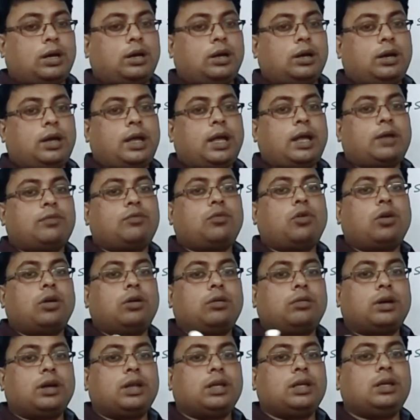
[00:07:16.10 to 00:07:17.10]
have
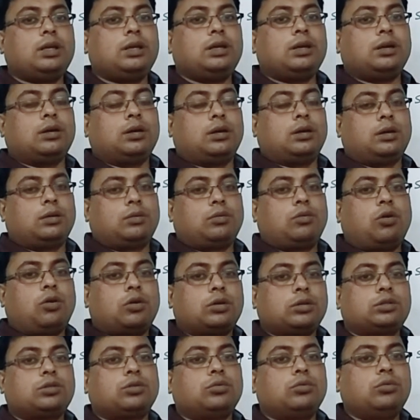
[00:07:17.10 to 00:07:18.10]
already
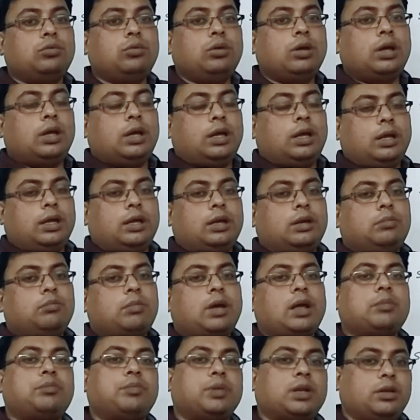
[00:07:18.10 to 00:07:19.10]
gone through in
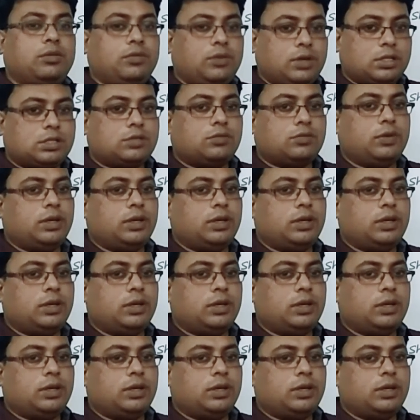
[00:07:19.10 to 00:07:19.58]
my previous